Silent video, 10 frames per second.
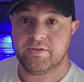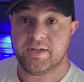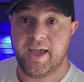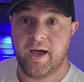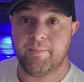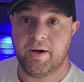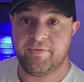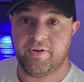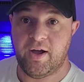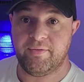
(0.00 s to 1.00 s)
to get
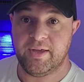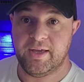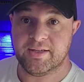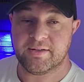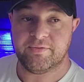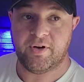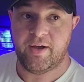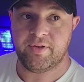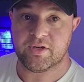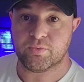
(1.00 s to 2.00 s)
above five years, and
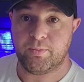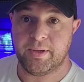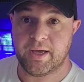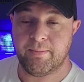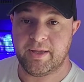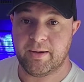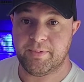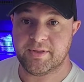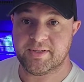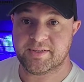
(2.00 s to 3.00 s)
five years will be coming up
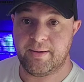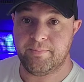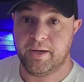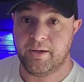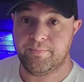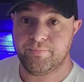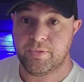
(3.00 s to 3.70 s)
in December,